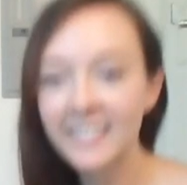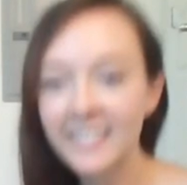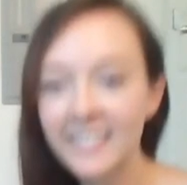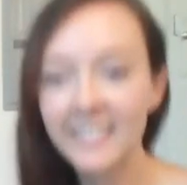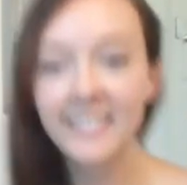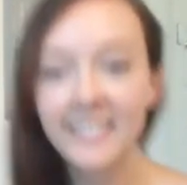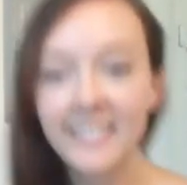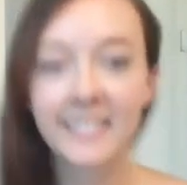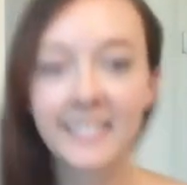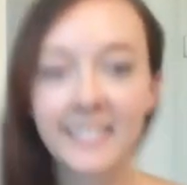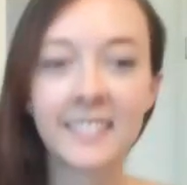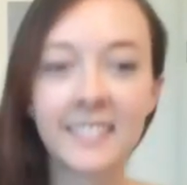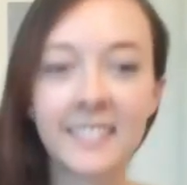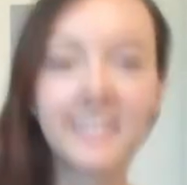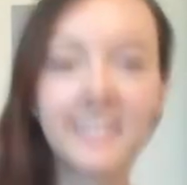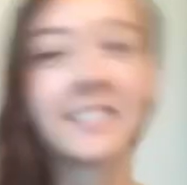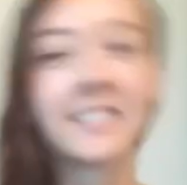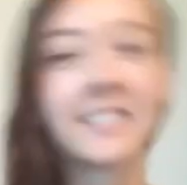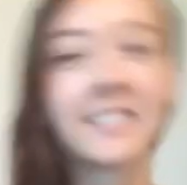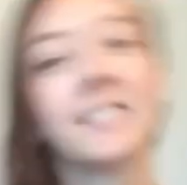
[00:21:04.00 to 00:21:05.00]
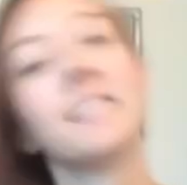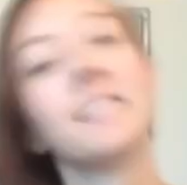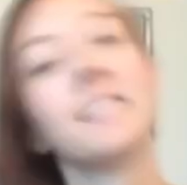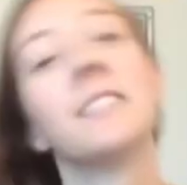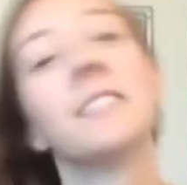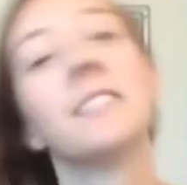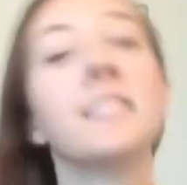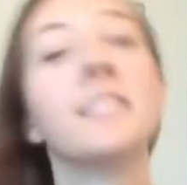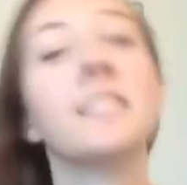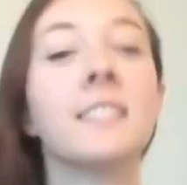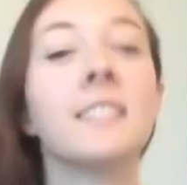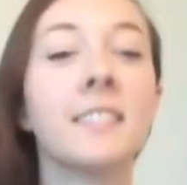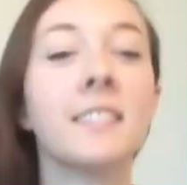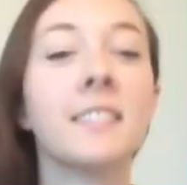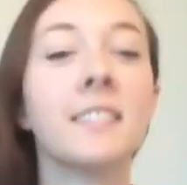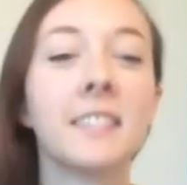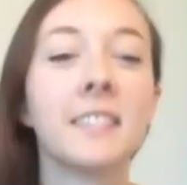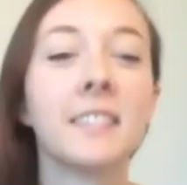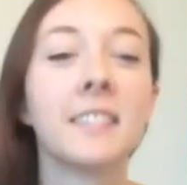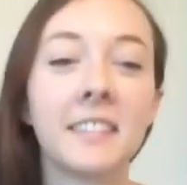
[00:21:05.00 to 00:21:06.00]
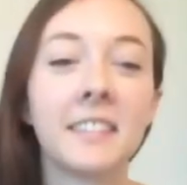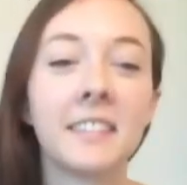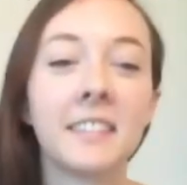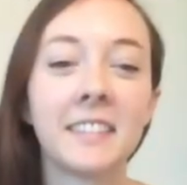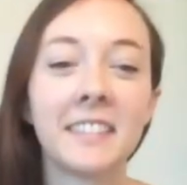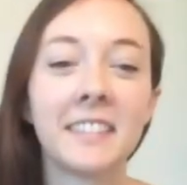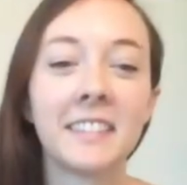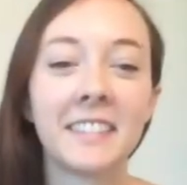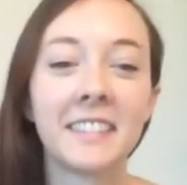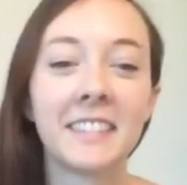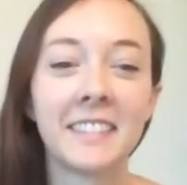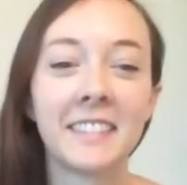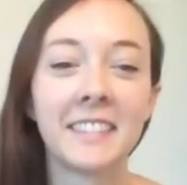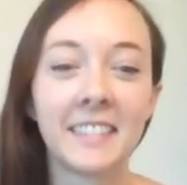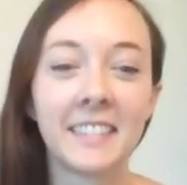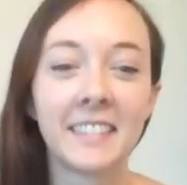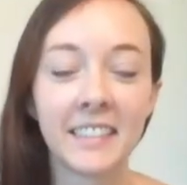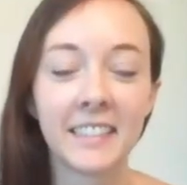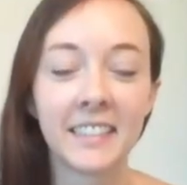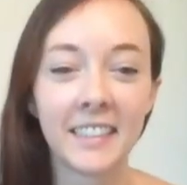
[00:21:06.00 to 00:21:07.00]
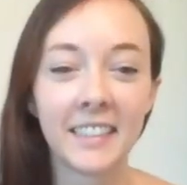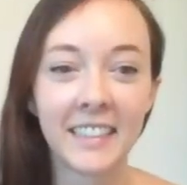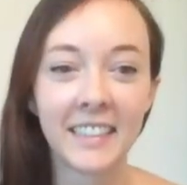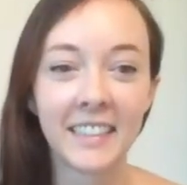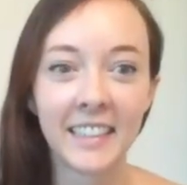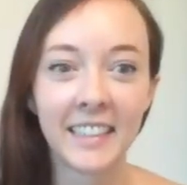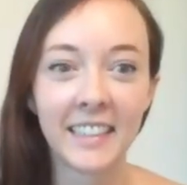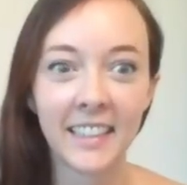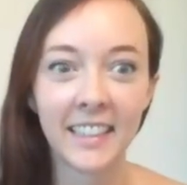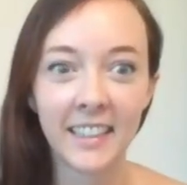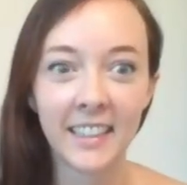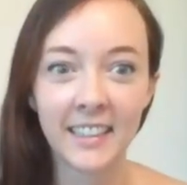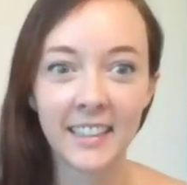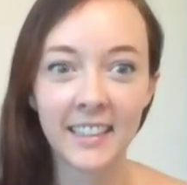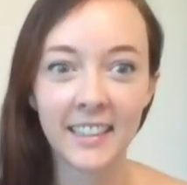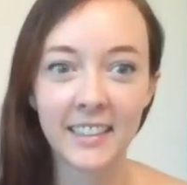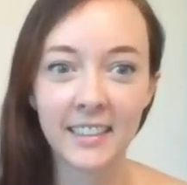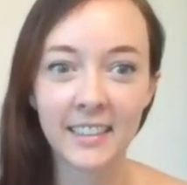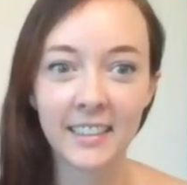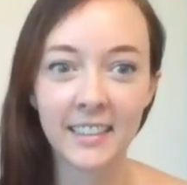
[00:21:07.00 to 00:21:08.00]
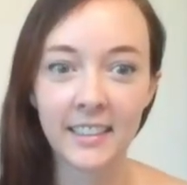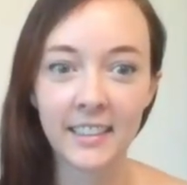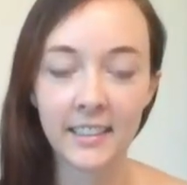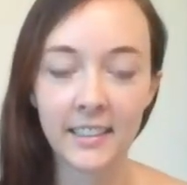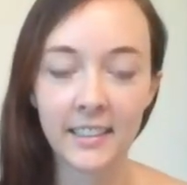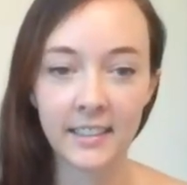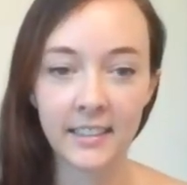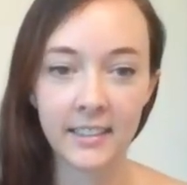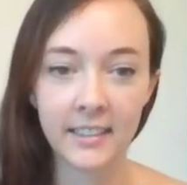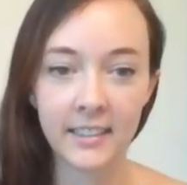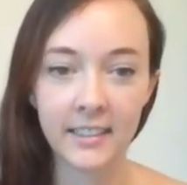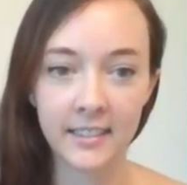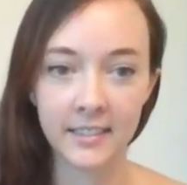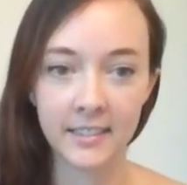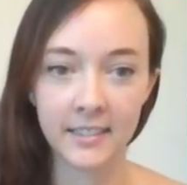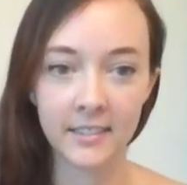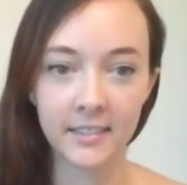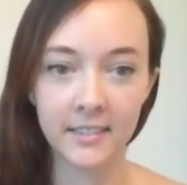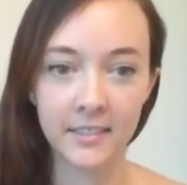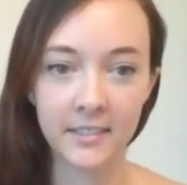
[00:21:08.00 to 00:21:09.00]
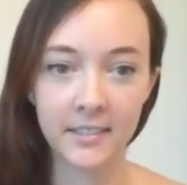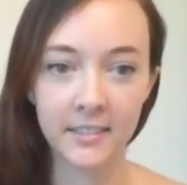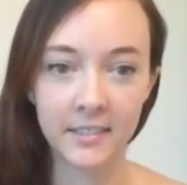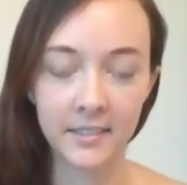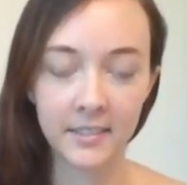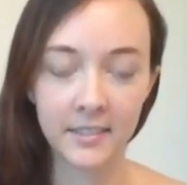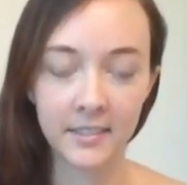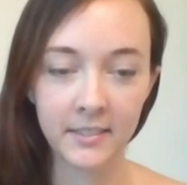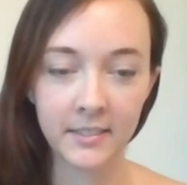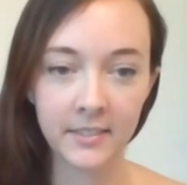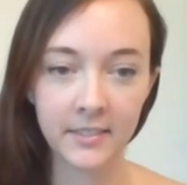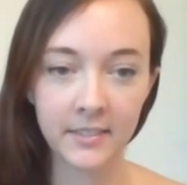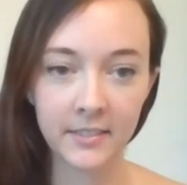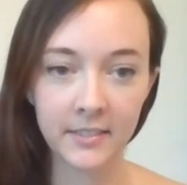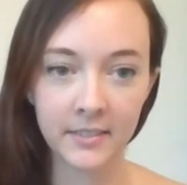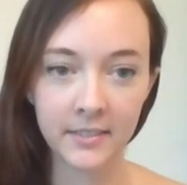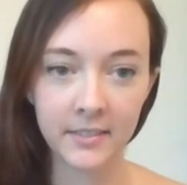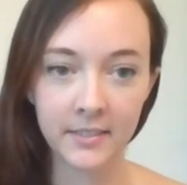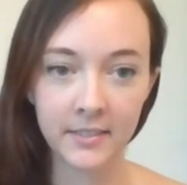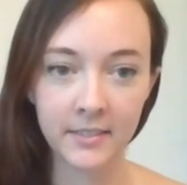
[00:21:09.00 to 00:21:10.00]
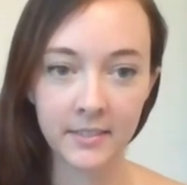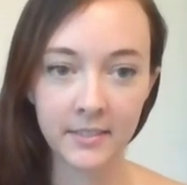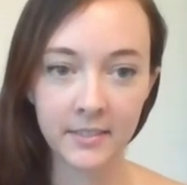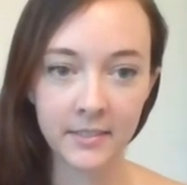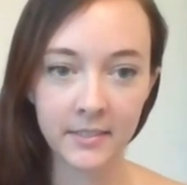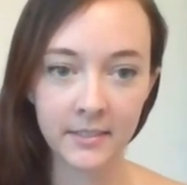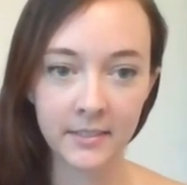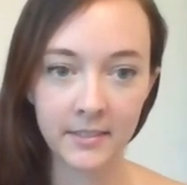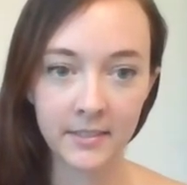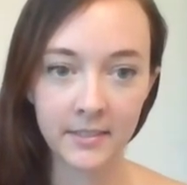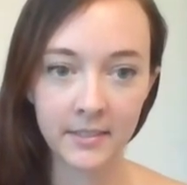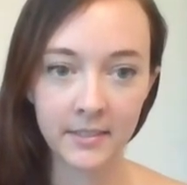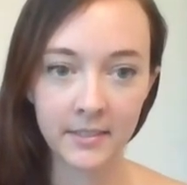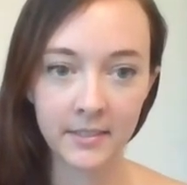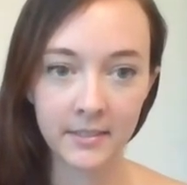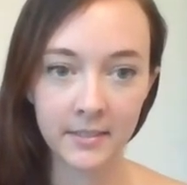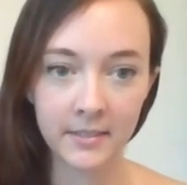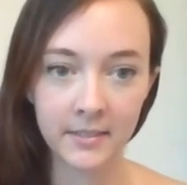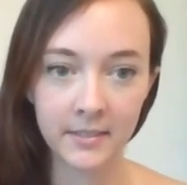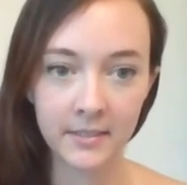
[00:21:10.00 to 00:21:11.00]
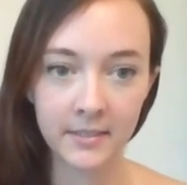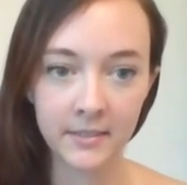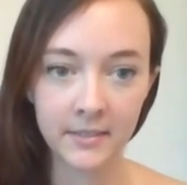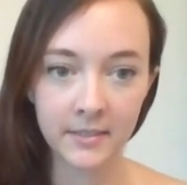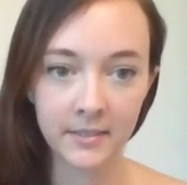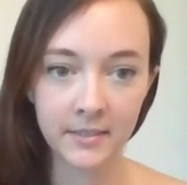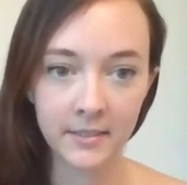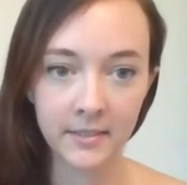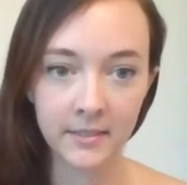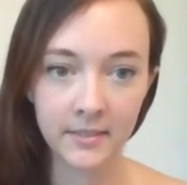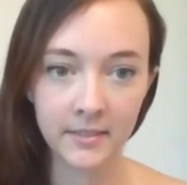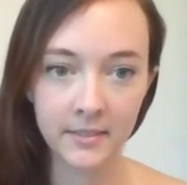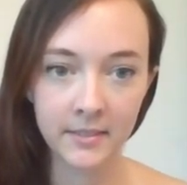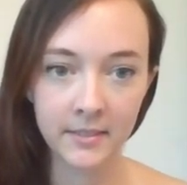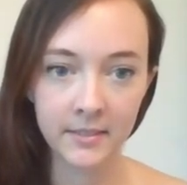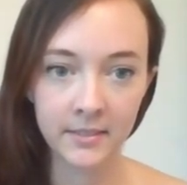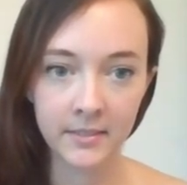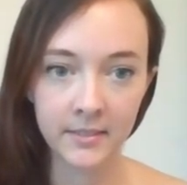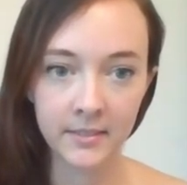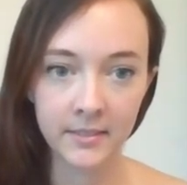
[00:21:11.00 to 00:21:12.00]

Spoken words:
(silent)